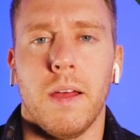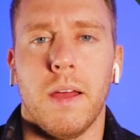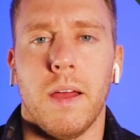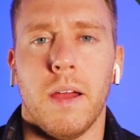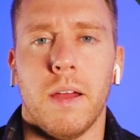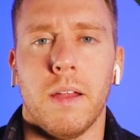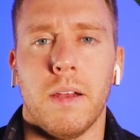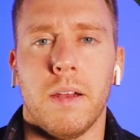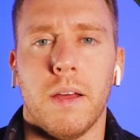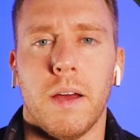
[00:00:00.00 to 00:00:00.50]

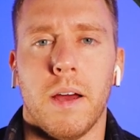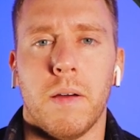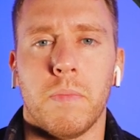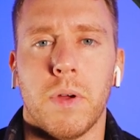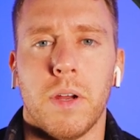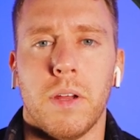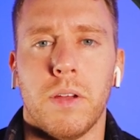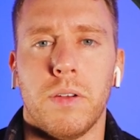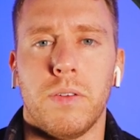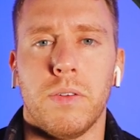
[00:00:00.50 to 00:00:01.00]
And I'm
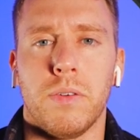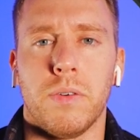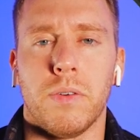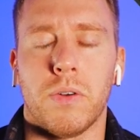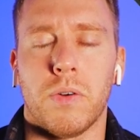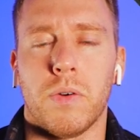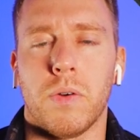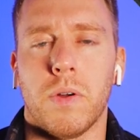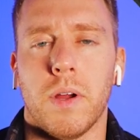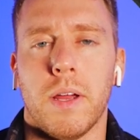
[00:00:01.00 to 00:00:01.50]
gonna do
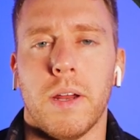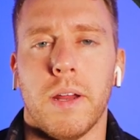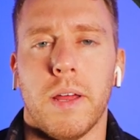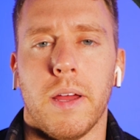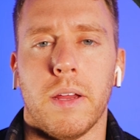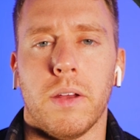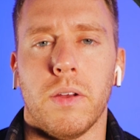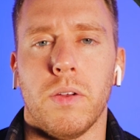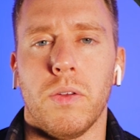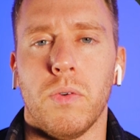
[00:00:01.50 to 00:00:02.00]
create
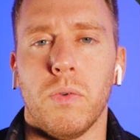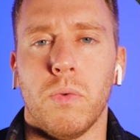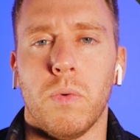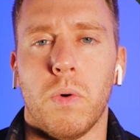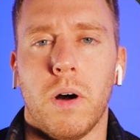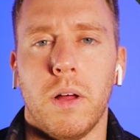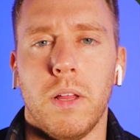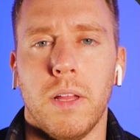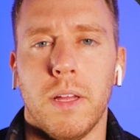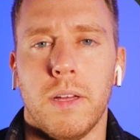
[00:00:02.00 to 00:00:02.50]
a new
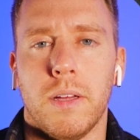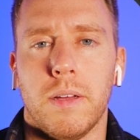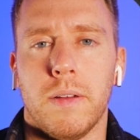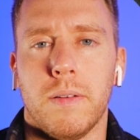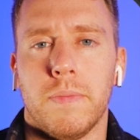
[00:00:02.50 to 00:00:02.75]
wallet.